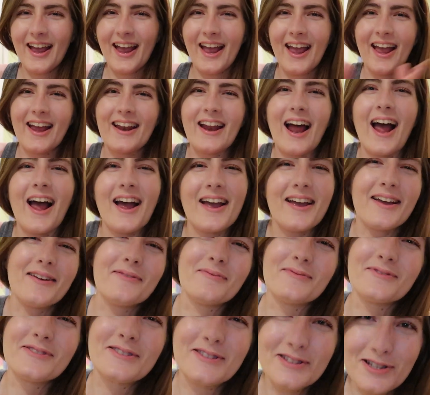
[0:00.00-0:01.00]
and I
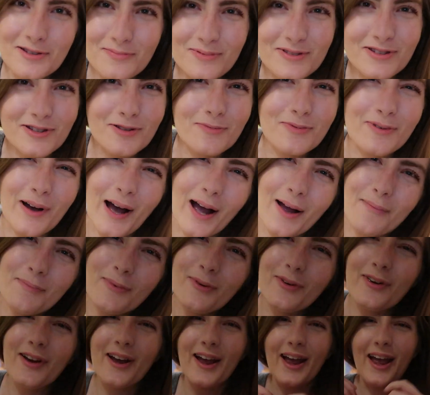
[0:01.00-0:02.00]
am super duper hyper
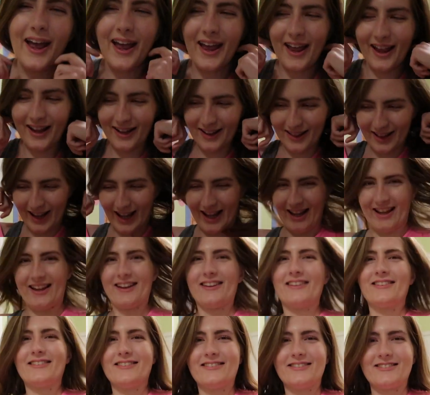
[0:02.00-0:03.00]
and like
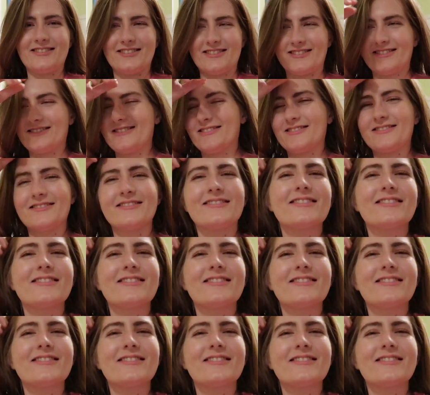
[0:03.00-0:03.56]
just